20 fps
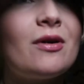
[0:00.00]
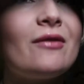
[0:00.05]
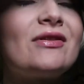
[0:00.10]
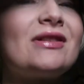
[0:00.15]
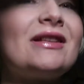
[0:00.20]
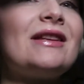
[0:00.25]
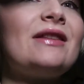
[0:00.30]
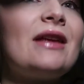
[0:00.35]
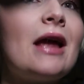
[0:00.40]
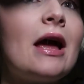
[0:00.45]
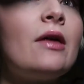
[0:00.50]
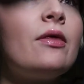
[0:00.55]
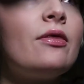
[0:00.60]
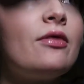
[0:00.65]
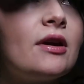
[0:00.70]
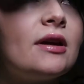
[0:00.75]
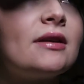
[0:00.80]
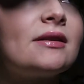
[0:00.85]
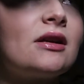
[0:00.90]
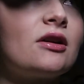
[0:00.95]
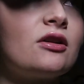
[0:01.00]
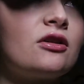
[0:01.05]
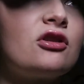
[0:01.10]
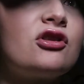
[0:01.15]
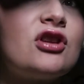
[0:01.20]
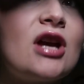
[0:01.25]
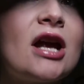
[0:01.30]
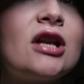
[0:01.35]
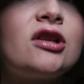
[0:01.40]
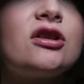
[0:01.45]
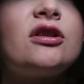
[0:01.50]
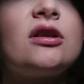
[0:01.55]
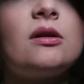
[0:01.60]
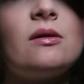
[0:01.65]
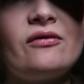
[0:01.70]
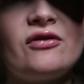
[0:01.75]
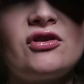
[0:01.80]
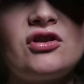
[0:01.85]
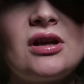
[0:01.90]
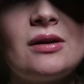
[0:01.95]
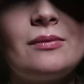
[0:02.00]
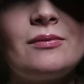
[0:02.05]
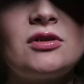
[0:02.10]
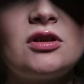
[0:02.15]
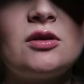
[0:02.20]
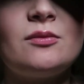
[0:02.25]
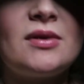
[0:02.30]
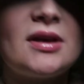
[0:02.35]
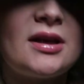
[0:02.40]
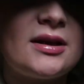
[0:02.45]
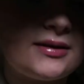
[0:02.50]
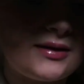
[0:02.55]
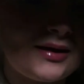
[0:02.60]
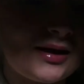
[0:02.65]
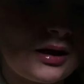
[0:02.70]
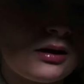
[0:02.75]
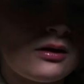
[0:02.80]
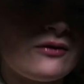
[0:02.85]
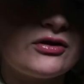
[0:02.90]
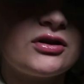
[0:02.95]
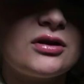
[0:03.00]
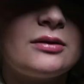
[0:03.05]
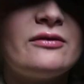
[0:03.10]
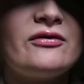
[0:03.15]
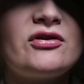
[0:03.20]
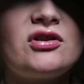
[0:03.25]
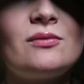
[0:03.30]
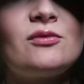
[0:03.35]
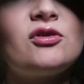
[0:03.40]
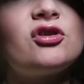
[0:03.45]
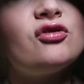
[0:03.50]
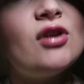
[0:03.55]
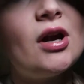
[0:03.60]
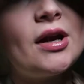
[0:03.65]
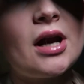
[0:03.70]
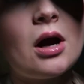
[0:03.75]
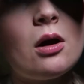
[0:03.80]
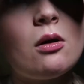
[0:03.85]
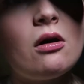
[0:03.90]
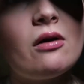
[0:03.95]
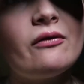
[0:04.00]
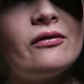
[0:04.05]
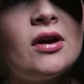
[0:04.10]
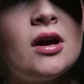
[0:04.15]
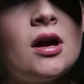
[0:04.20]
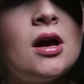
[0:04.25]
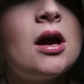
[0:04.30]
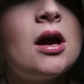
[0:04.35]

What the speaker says: Obviously, yeah, things are going to change. I don't have a gym to PT out of, I don't have a gym to train out of.